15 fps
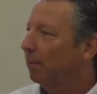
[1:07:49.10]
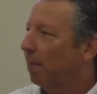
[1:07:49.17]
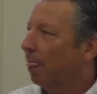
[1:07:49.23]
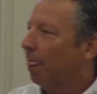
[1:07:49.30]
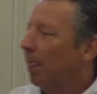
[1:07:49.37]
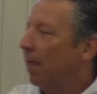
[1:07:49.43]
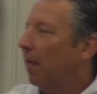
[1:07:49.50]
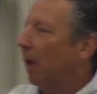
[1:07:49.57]
as a
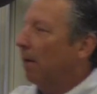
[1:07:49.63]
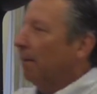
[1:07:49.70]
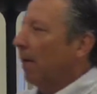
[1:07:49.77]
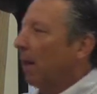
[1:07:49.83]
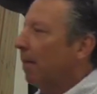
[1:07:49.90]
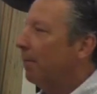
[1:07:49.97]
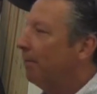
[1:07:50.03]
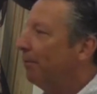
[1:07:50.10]
quick
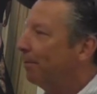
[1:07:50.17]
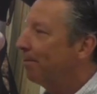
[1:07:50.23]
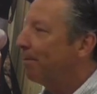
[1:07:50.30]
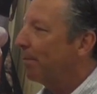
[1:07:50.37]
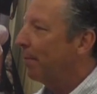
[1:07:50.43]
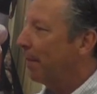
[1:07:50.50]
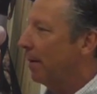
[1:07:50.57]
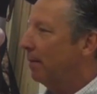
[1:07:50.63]
question,
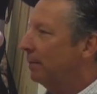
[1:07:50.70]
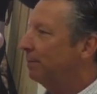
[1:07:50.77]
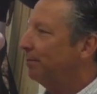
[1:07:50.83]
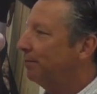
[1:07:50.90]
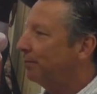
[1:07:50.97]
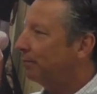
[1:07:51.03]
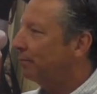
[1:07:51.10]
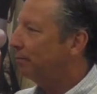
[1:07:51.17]
um,
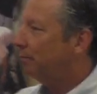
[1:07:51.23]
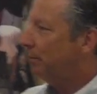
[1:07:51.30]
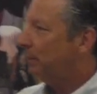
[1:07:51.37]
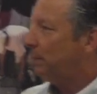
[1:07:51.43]
when you're